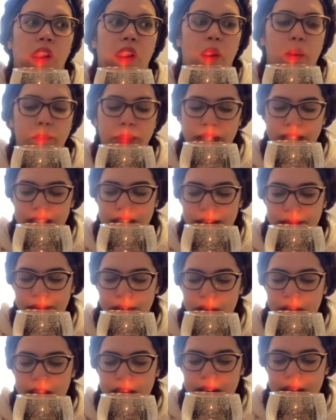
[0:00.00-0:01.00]
because I
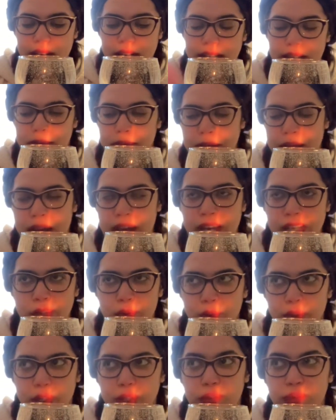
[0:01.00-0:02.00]
feel that in the past
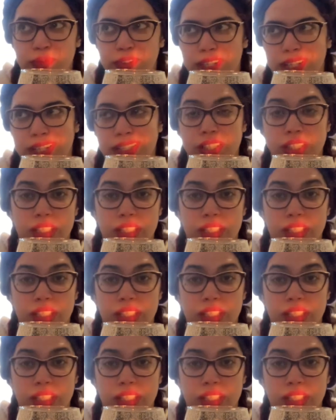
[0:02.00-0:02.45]
when you've done